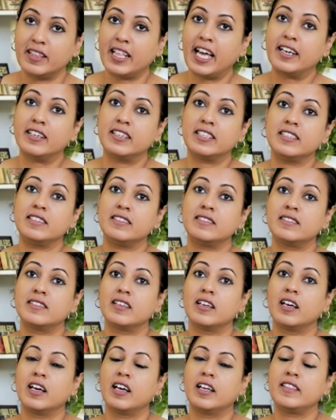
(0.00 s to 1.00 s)
that you
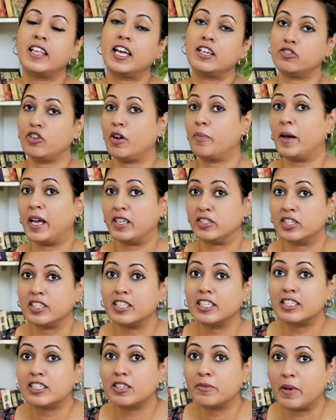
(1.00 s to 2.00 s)
are
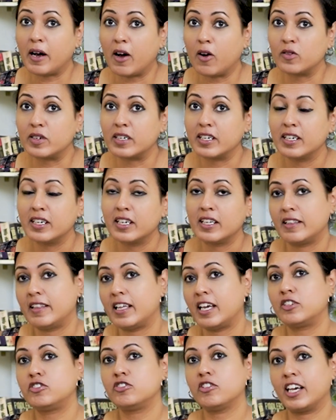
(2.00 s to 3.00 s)
passionate about,
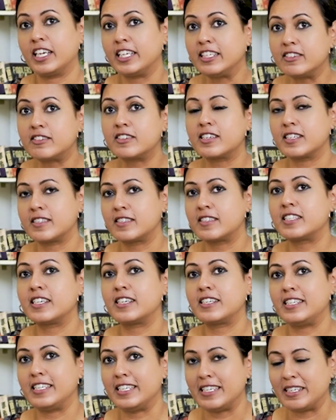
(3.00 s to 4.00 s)
that you are interested